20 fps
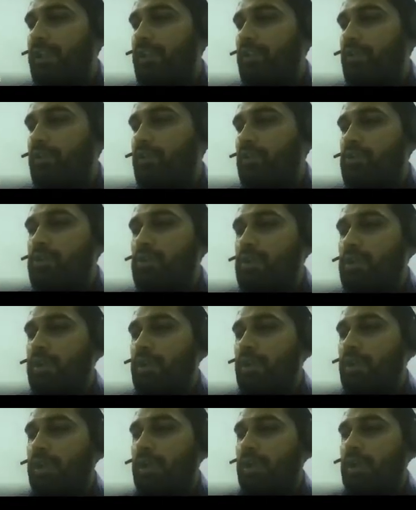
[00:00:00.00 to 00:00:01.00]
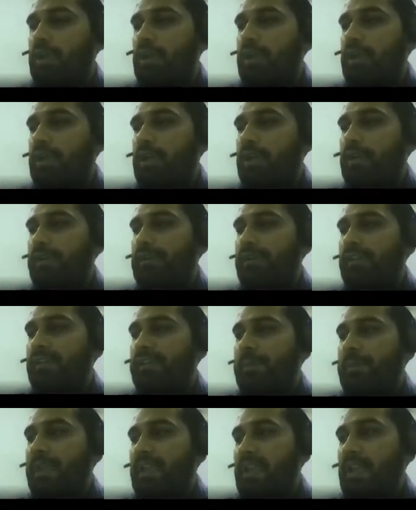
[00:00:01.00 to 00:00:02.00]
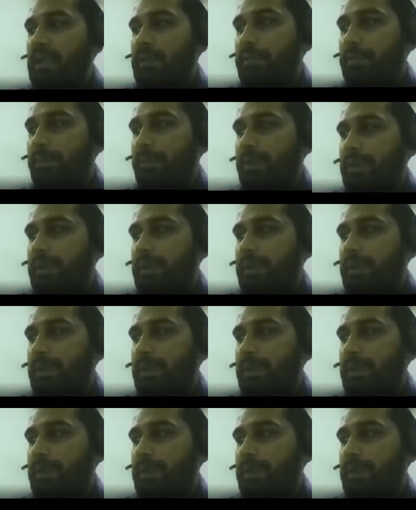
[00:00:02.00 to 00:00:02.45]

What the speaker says: you the speed up